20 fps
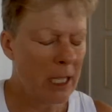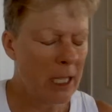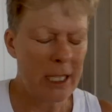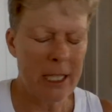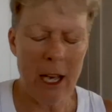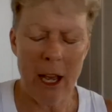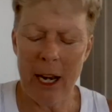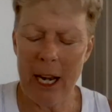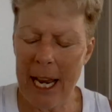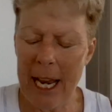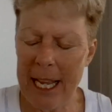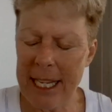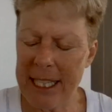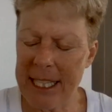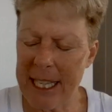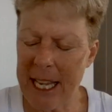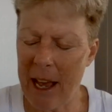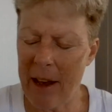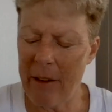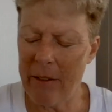So
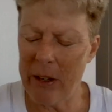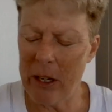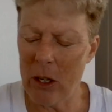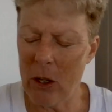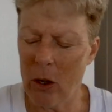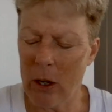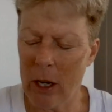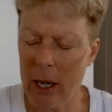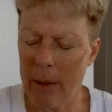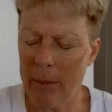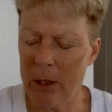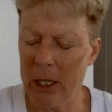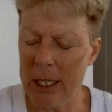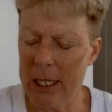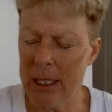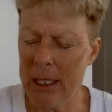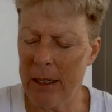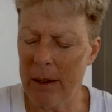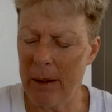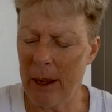let's have a look.
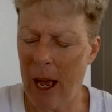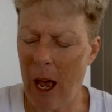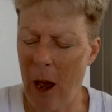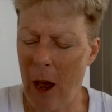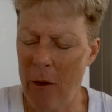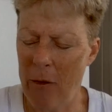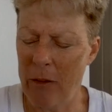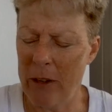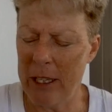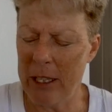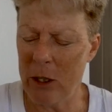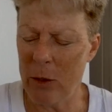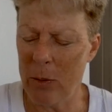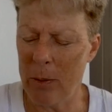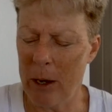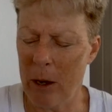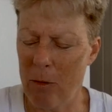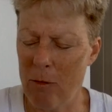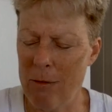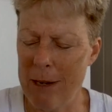Hopefully this will
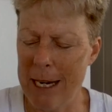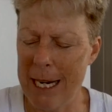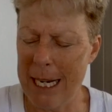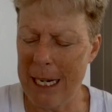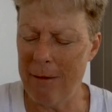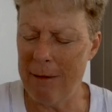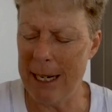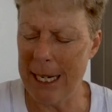be a really,